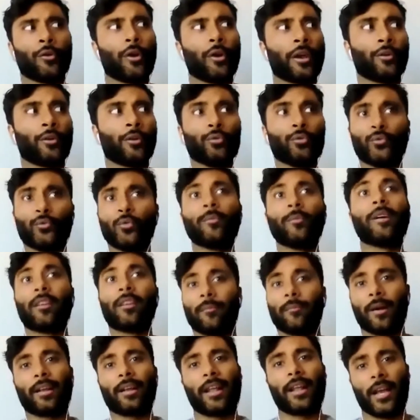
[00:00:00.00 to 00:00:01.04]
an old roommate of
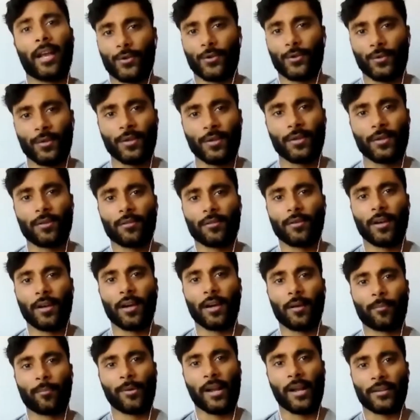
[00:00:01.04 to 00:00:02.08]
mine actually
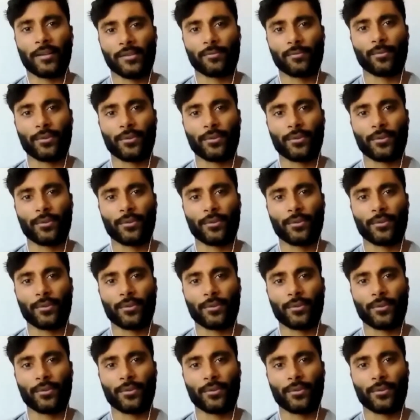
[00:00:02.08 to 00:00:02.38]
practiced